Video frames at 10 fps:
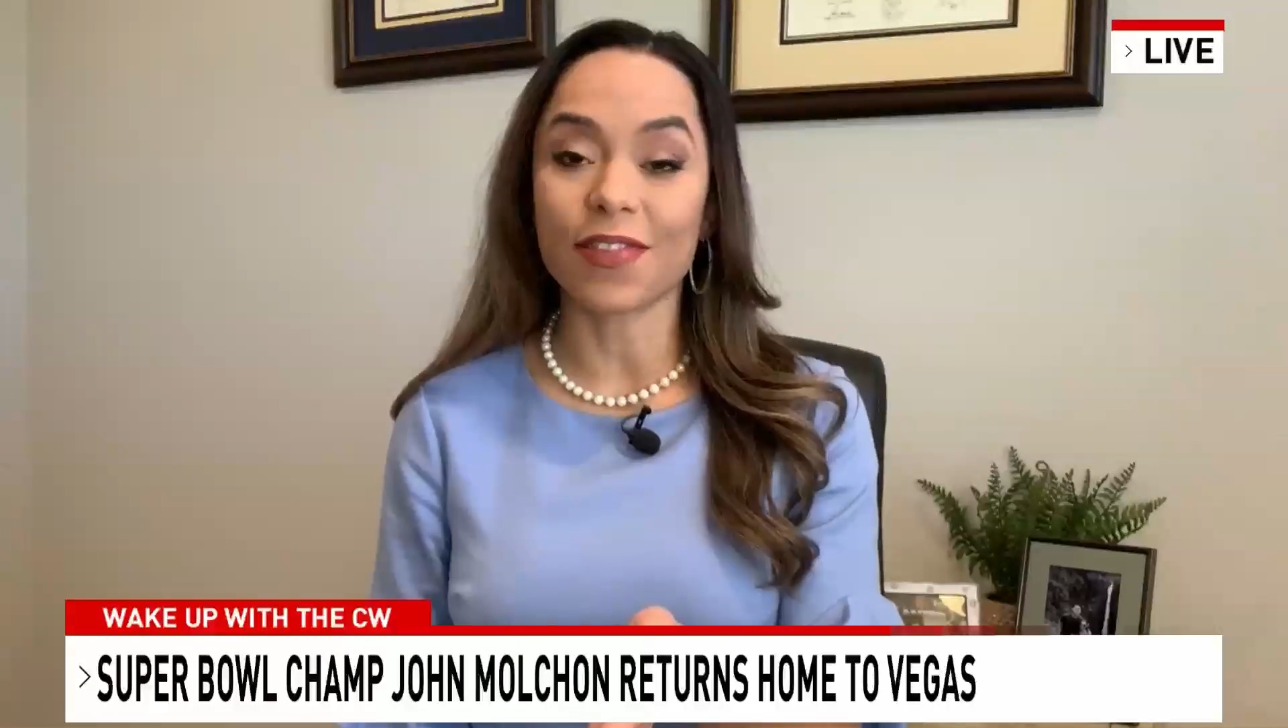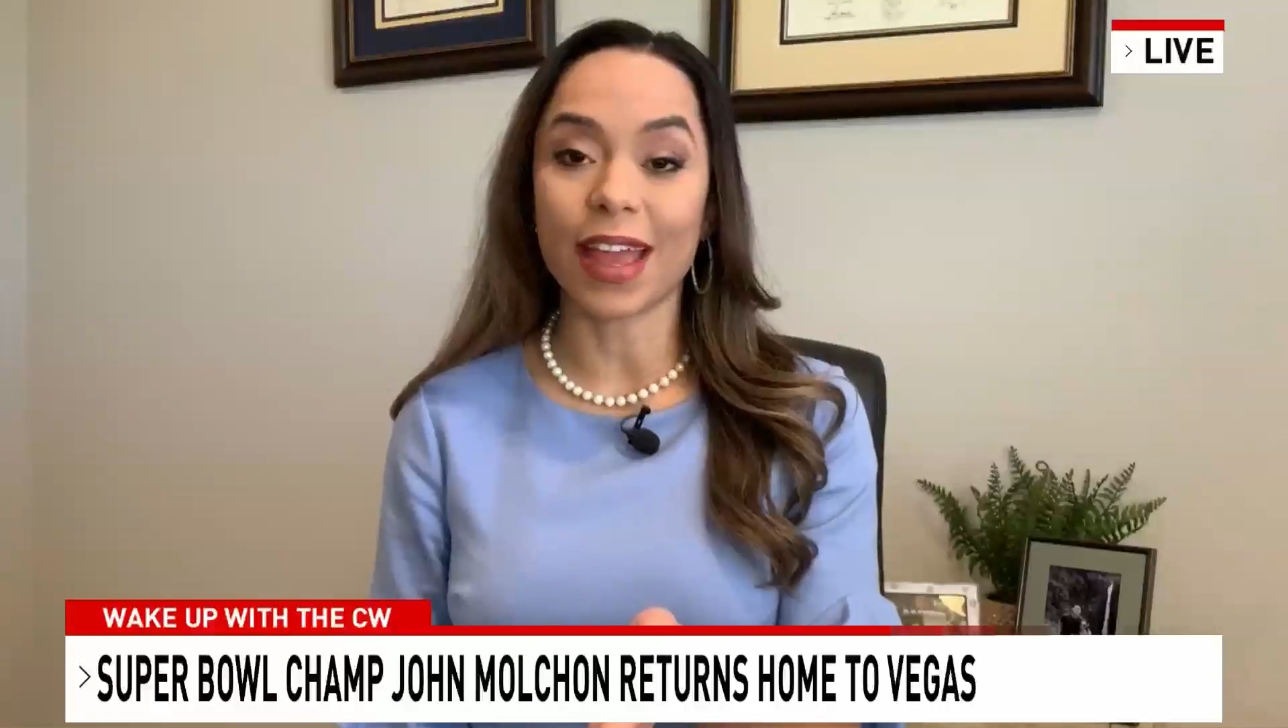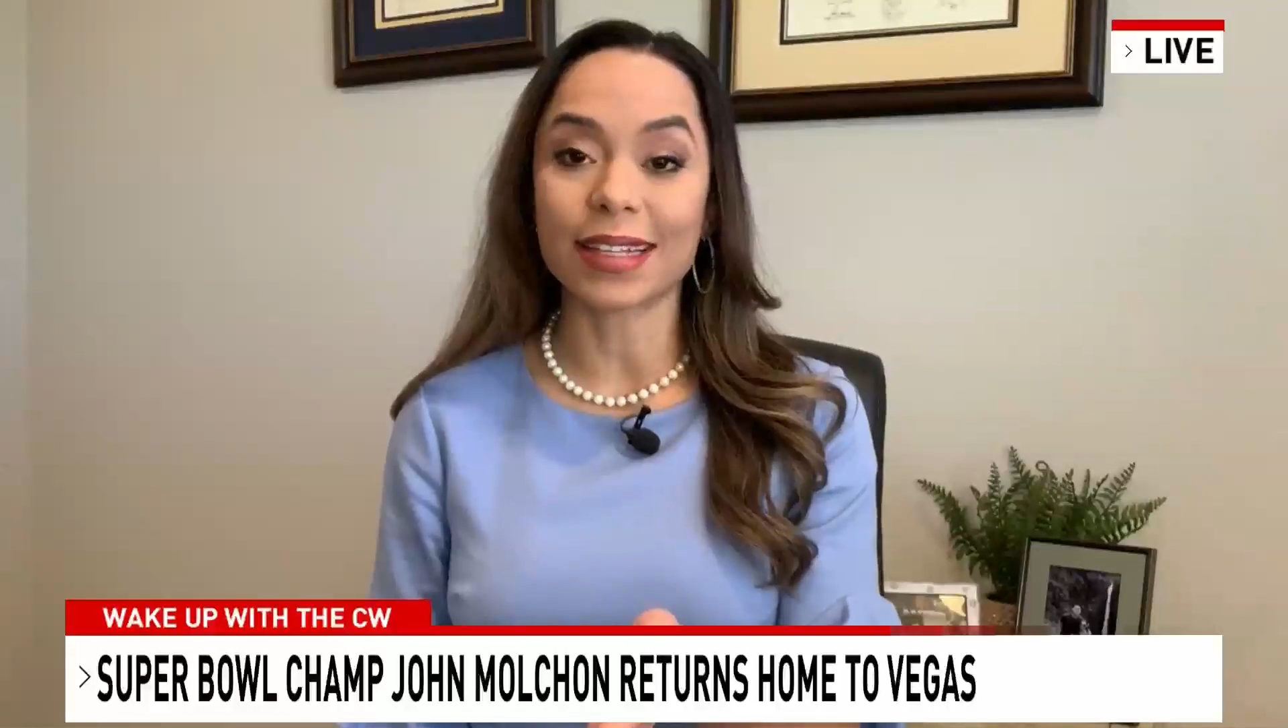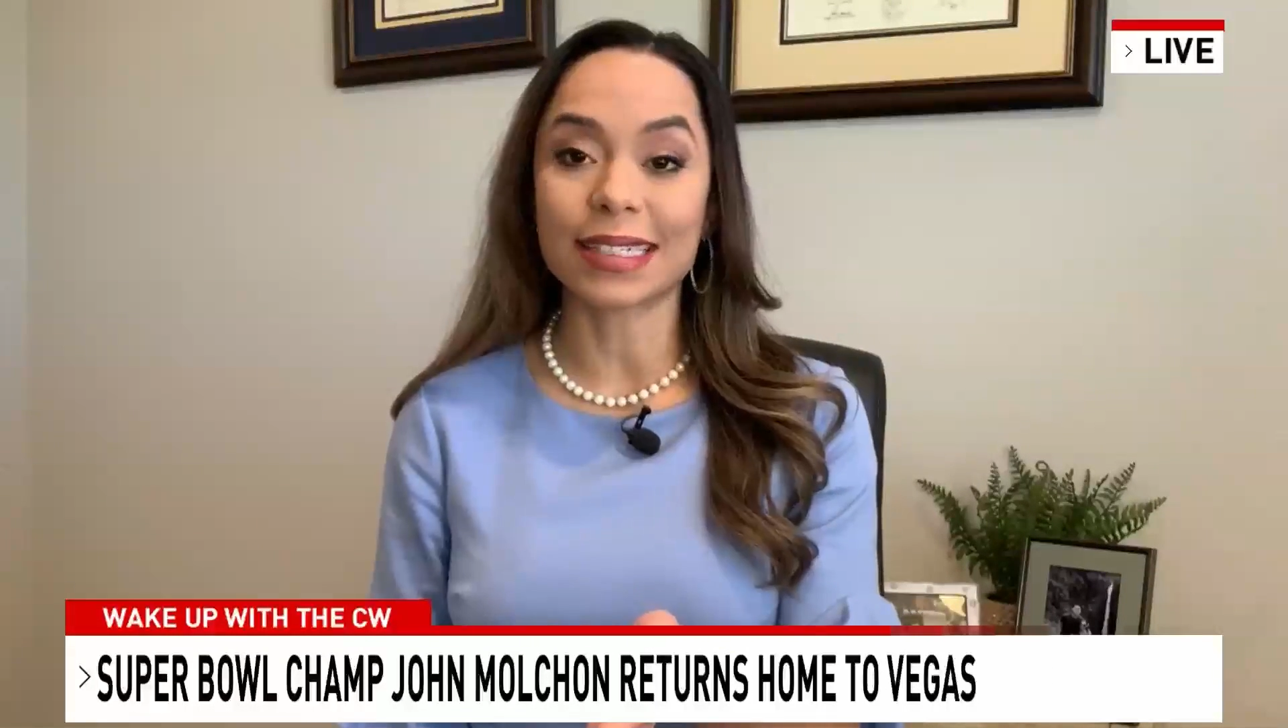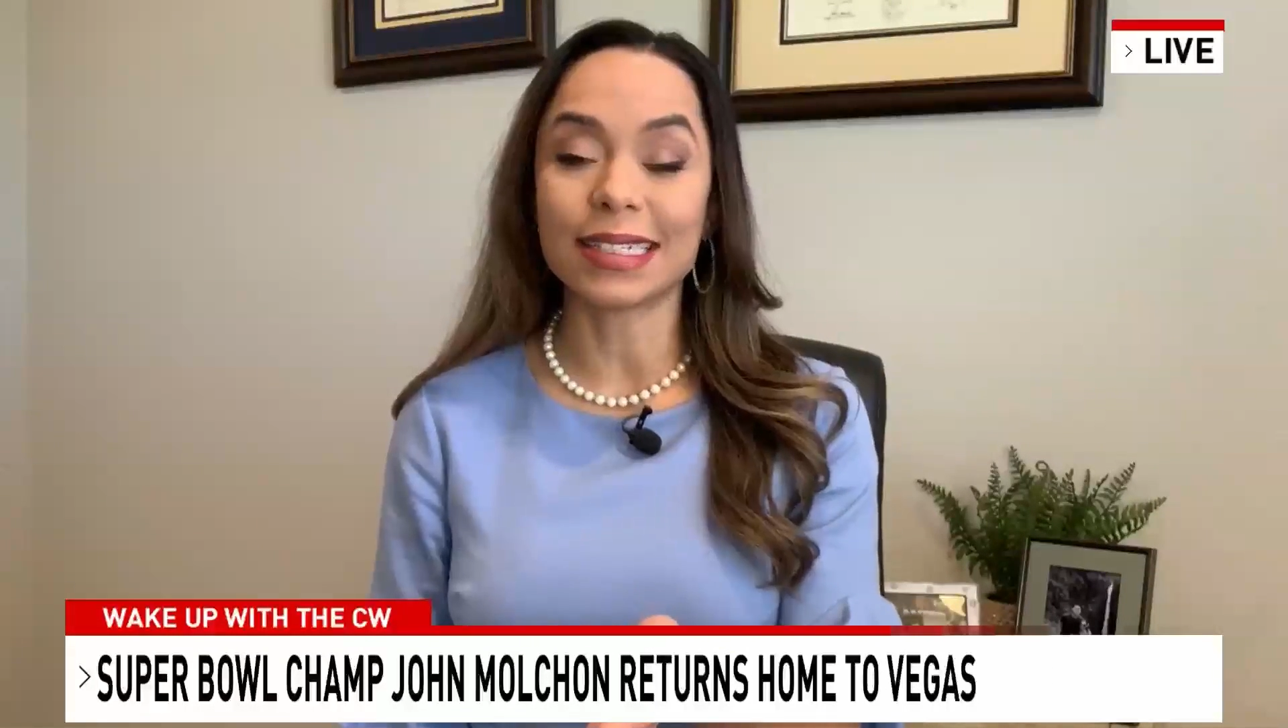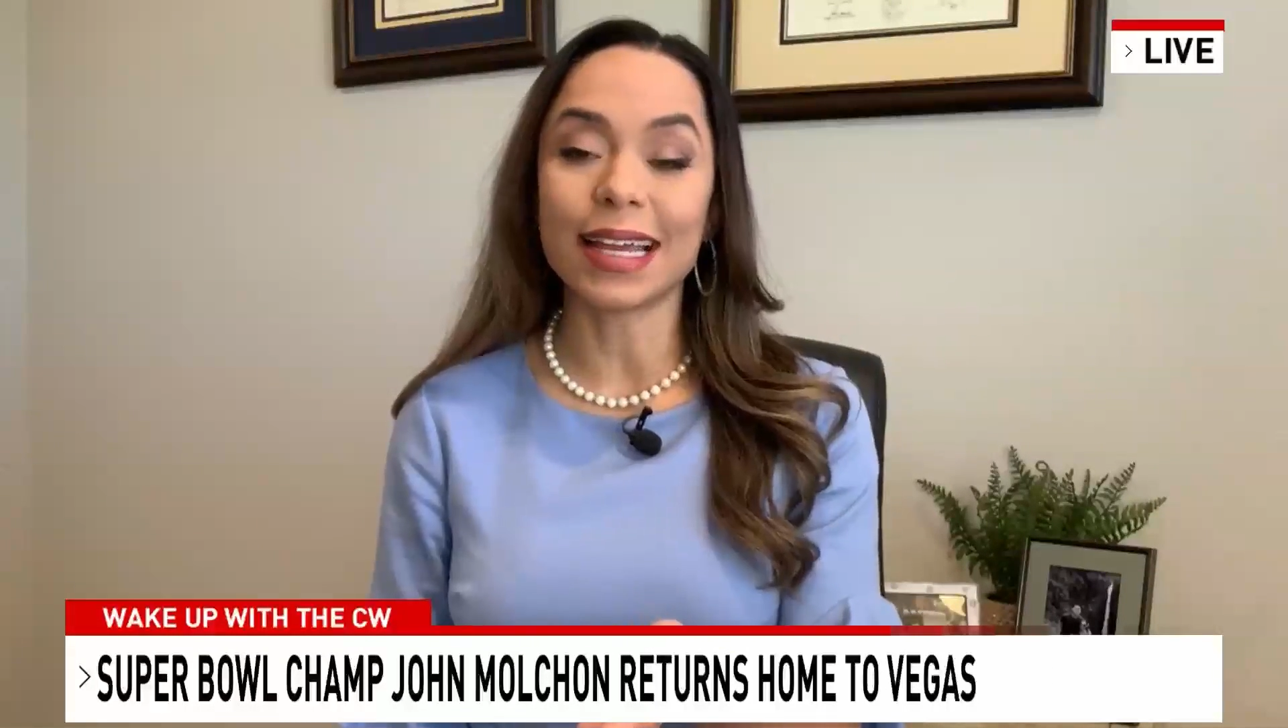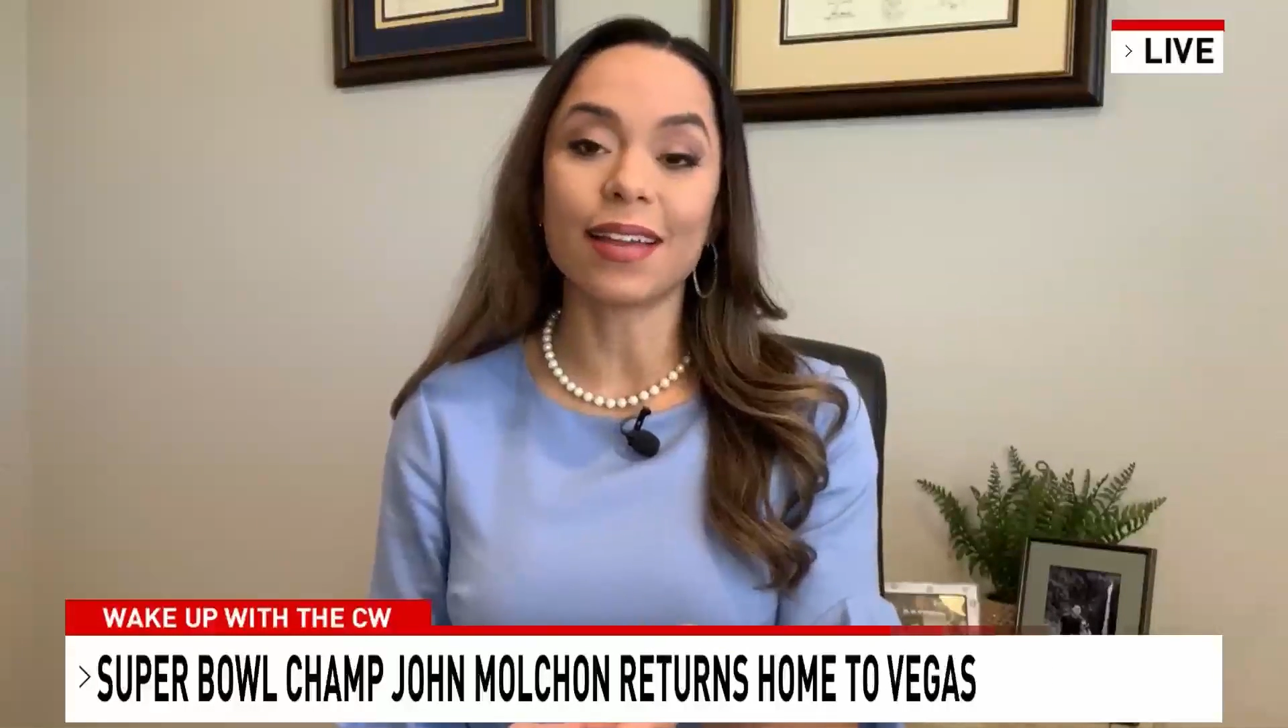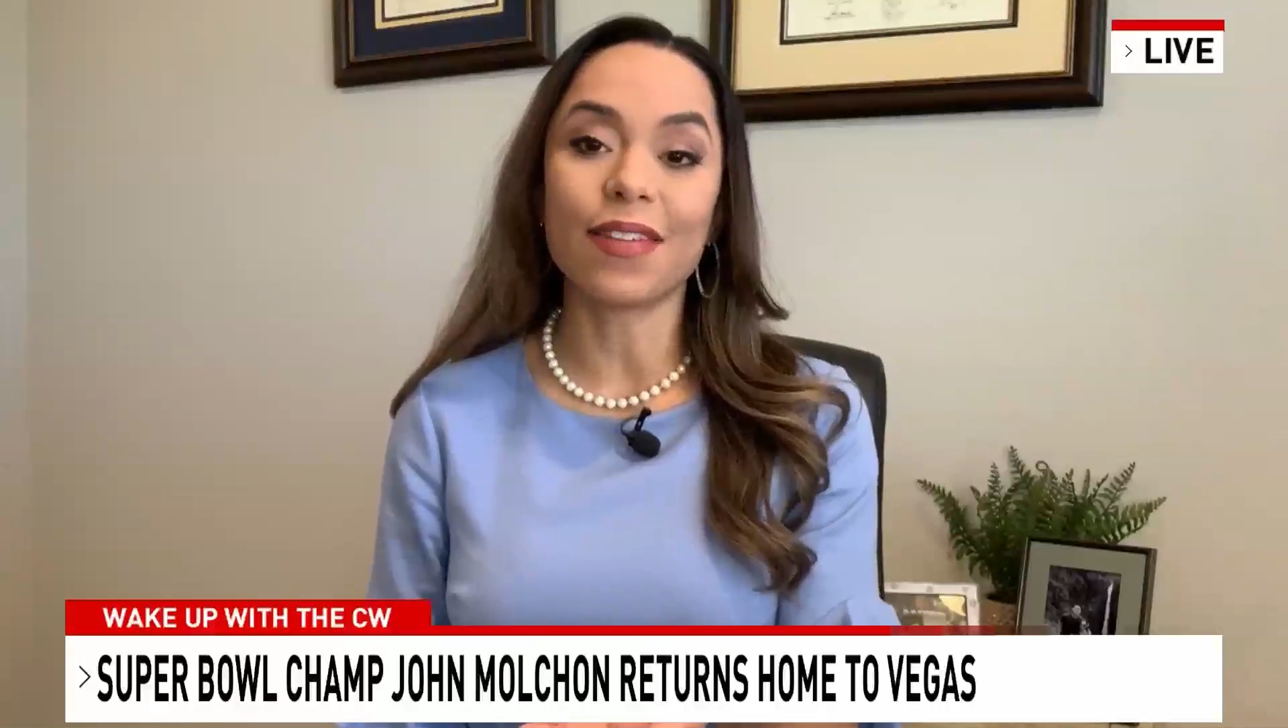Vegas to take